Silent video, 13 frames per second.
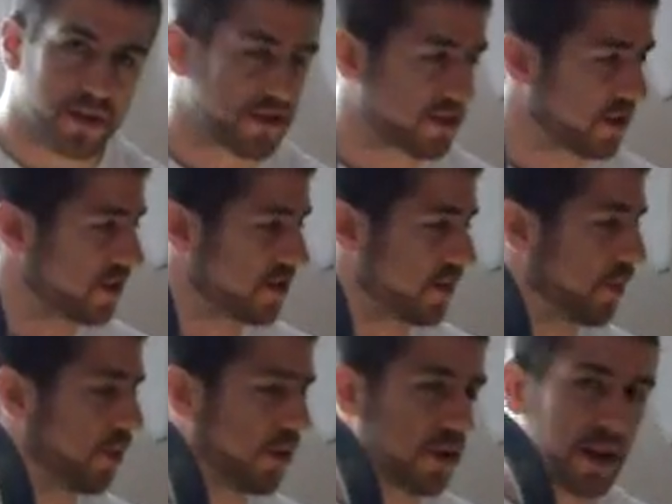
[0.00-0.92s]
that this is going to
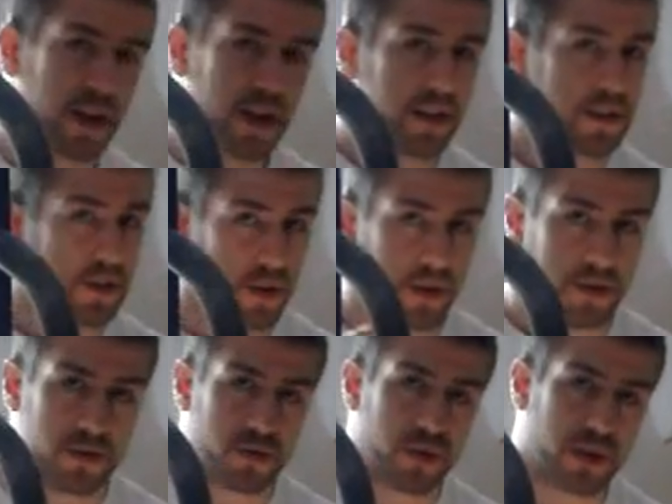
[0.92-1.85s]
support
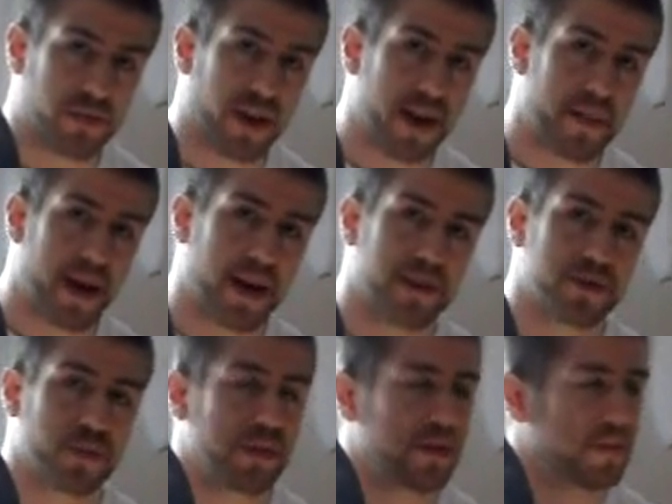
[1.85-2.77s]
225
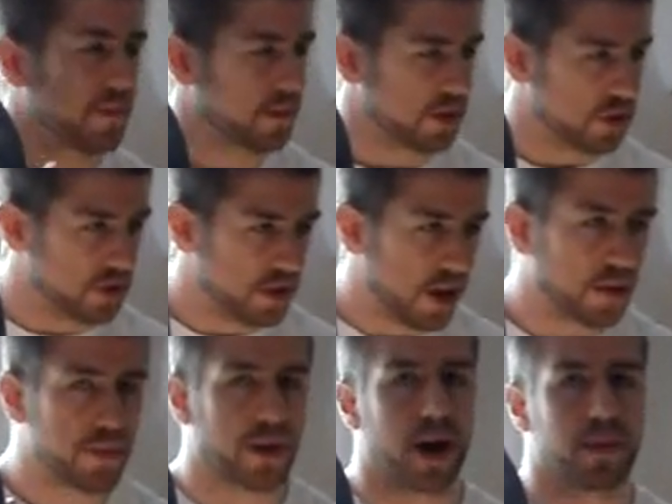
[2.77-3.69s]
pounds with
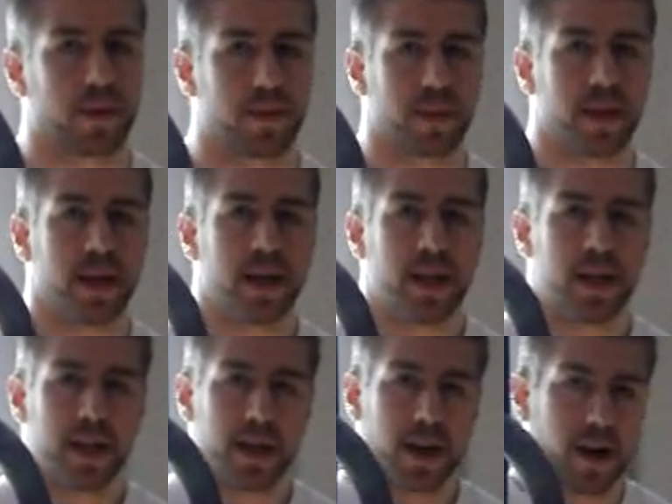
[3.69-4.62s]
no problem.
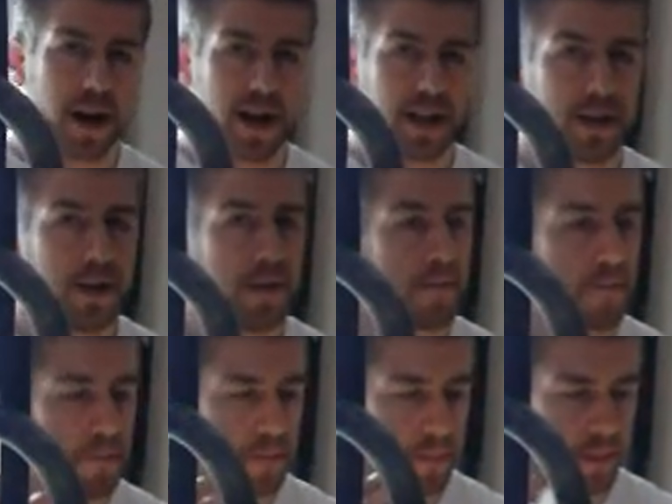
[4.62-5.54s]
Alright?
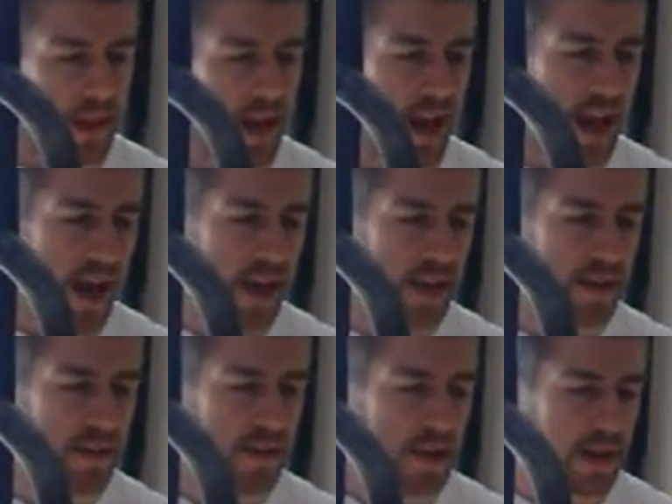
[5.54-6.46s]

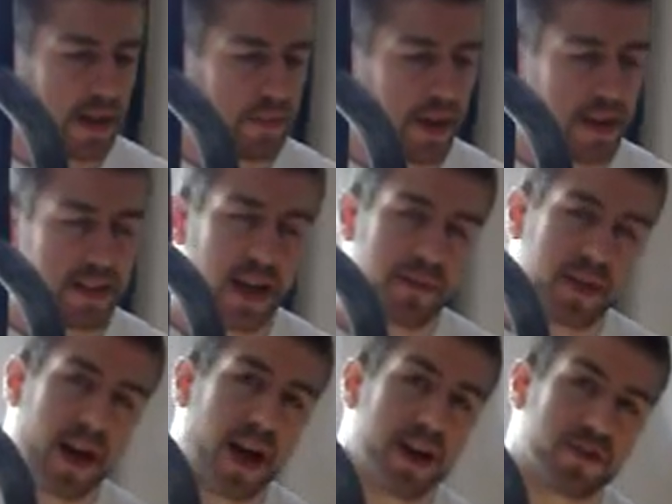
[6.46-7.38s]
And by the
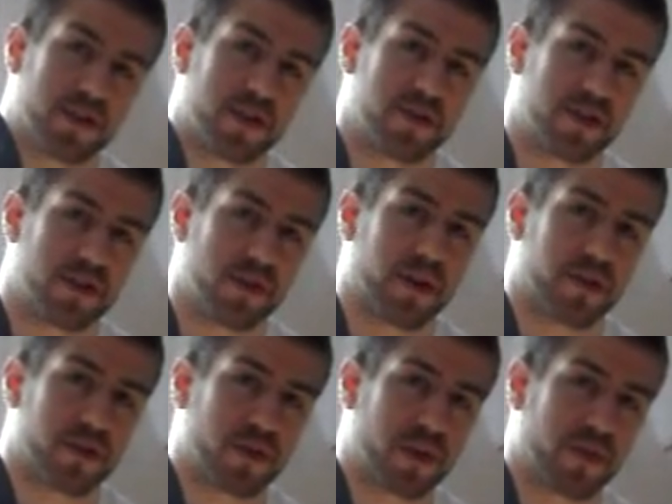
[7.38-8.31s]
time you guys are using
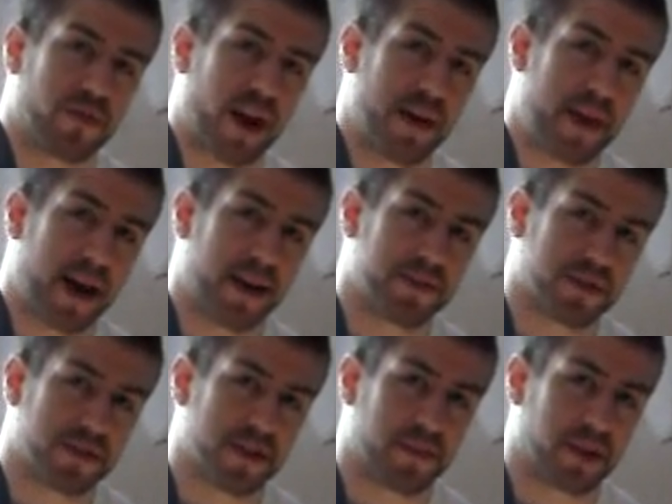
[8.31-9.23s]
225 pounds
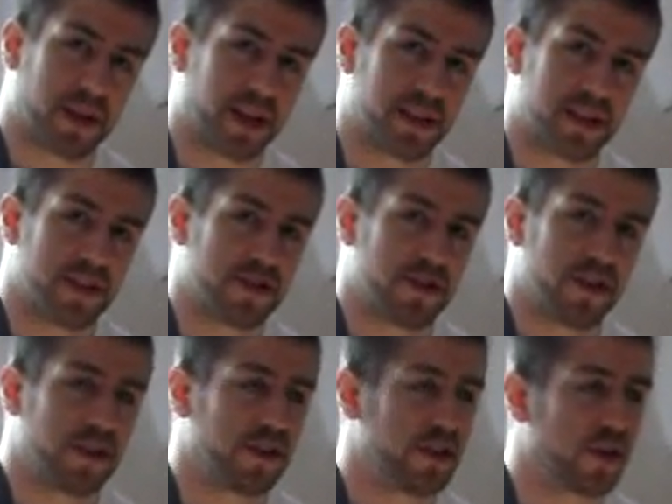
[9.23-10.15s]
on something like this,
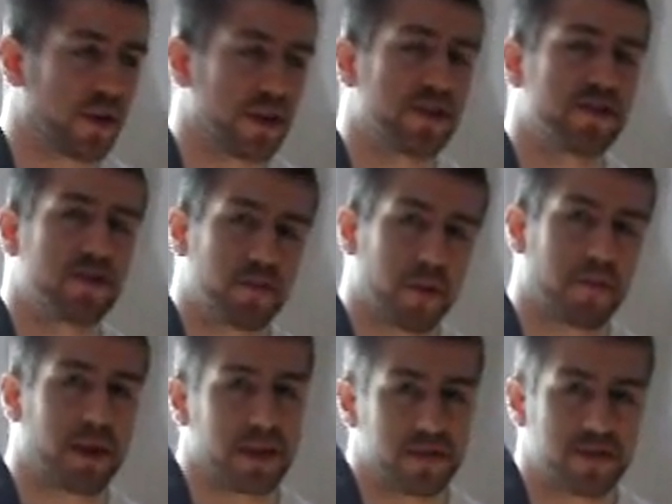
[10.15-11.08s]
you are a
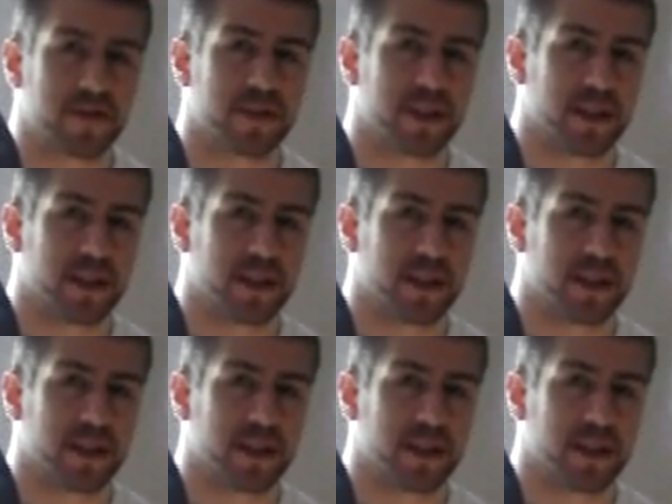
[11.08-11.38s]
super beast.